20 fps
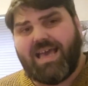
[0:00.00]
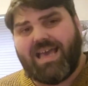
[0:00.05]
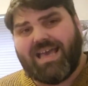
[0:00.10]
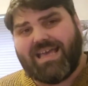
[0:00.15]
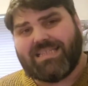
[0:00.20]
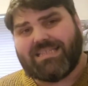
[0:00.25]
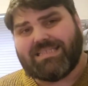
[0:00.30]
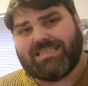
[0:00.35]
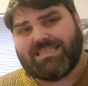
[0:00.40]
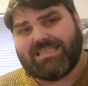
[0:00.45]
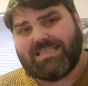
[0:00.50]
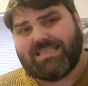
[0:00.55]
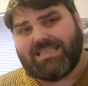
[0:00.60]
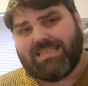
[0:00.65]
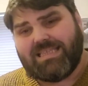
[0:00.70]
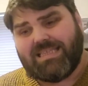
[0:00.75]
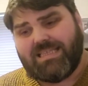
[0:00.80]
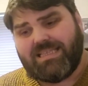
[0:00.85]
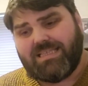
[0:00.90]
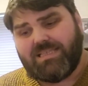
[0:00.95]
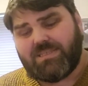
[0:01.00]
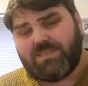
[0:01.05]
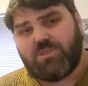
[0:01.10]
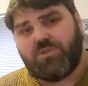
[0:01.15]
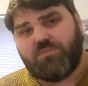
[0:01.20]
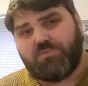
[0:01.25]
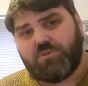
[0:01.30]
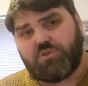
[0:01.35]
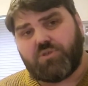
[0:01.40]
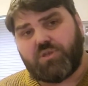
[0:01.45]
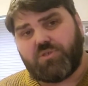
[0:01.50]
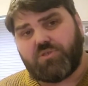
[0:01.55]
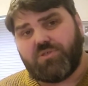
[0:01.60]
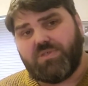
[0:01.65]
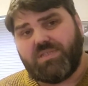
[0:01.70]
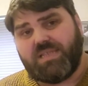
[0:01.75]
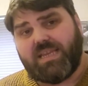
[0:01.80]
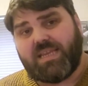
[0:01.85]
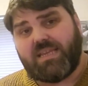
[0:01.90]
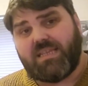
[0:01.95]
and the superstructure
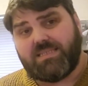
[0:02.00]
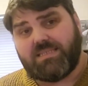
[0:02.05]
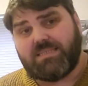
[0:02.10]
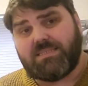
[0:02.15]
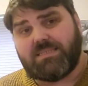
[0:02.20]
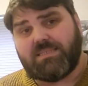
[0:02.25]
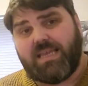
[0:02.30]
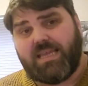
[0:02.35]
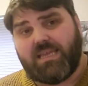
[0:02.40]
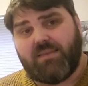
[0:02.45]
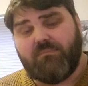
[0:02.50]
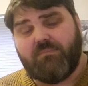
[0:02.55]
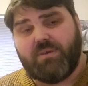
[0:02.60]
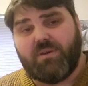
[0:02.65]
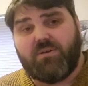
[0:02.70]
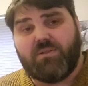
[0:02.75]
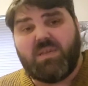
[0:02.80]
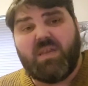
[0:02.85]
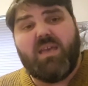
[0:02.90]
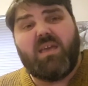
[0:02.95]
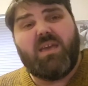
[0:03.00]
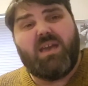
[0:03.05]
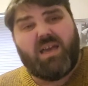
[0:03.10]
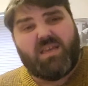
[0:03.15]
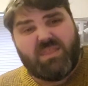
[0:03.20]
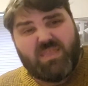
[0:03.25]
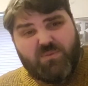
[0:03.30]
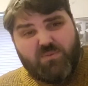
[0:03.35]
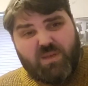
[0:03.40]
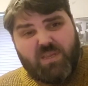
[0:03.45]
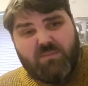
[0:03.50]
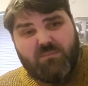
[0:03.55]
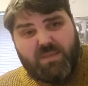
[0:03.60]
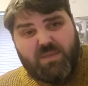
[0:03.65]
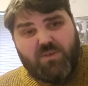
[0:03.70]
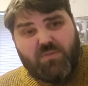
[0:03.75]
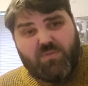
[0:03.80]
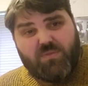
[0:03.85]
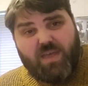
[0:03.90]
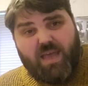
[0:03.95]
and the decking as a second build, I think we're going to
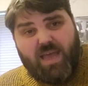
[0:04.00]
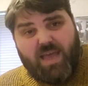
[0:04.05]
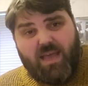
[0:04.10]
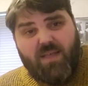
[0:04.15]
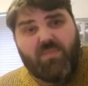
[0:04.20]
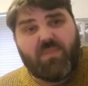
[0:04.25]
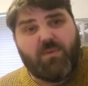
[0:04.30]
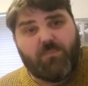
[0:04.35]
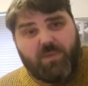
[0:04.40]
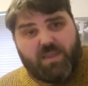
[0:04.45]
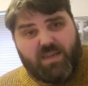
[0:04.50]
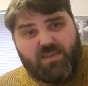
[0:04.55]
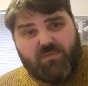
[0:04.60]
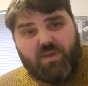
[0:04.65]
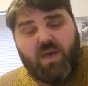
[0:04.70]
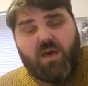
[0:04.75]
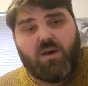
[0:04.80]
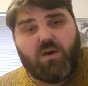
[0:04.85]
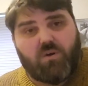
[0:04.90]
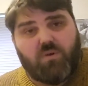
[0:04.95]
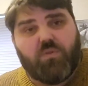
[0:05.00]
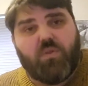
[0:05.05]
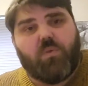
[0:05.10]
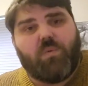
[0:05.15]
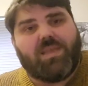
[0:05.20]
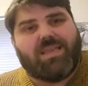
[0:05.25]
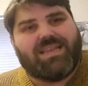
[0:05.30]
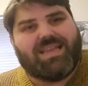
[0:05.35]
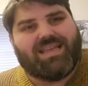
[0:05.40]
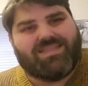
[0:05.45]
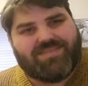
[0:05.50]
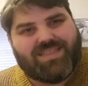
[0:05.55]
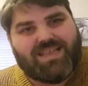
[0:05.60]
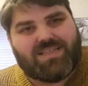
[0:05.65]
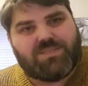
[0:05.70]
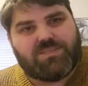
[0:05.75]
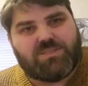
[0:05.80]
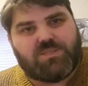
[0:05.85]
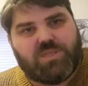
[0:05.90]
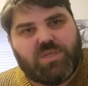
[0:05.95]
build that, then we're going to have a hull that we can add
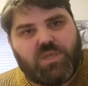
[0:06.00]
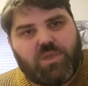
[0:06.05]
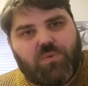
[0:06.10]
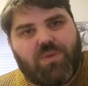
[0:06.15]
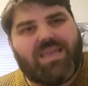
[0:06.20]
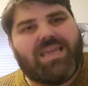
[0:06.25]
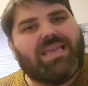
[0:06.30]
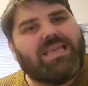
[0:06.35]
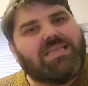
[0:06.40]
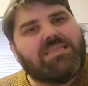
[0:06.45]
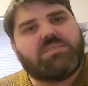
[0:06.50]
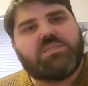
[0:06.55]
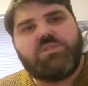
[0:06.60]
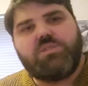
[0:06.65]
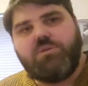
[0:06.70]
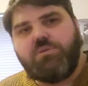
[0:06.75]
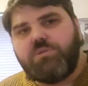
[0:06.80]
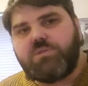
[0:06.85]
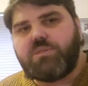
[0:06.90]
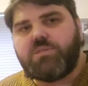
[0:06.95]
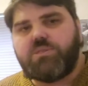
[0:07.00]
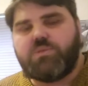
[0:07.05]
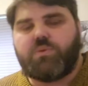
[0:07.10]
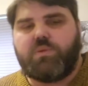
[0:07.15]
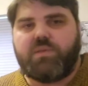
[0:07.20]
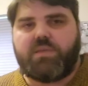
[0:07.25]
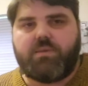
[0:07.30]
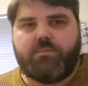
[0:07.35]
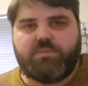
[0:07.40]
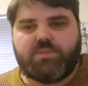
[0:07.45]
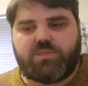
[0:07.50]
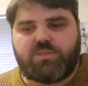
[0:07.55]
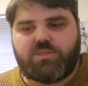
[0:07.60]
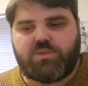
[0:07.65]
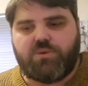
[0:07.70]
that to. It is a nuisance when it comes to